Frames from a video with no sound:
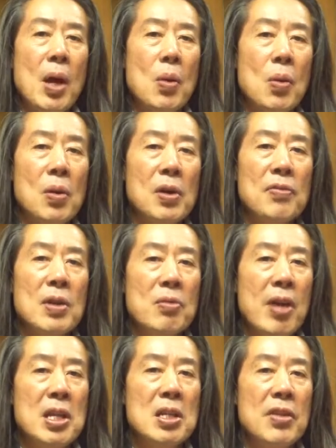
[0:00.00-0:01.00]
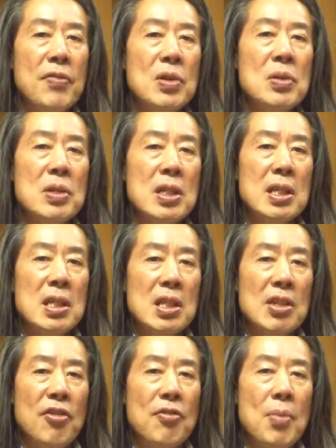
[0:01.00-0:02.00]
by all of the great
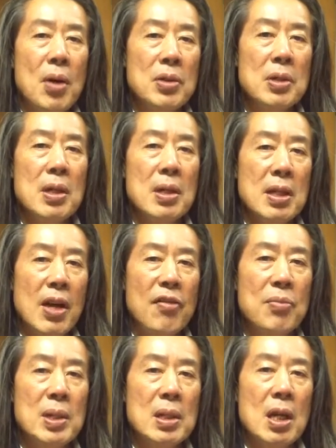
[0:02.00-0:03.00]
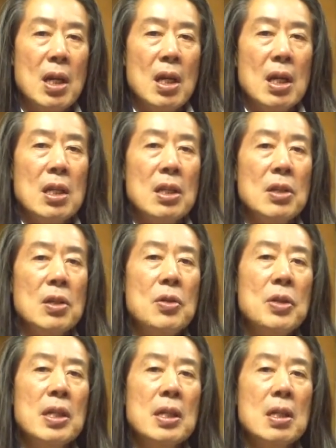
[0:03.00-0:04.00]
difficulties of modern government,
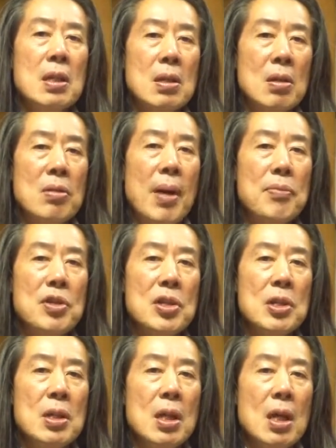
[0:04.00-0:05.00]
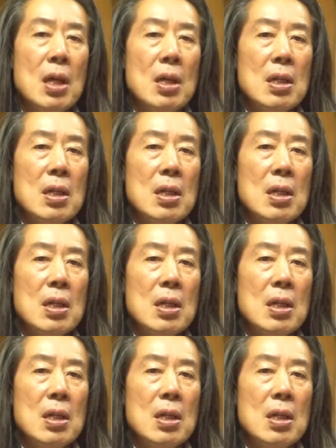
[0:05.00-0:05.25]
including corruption,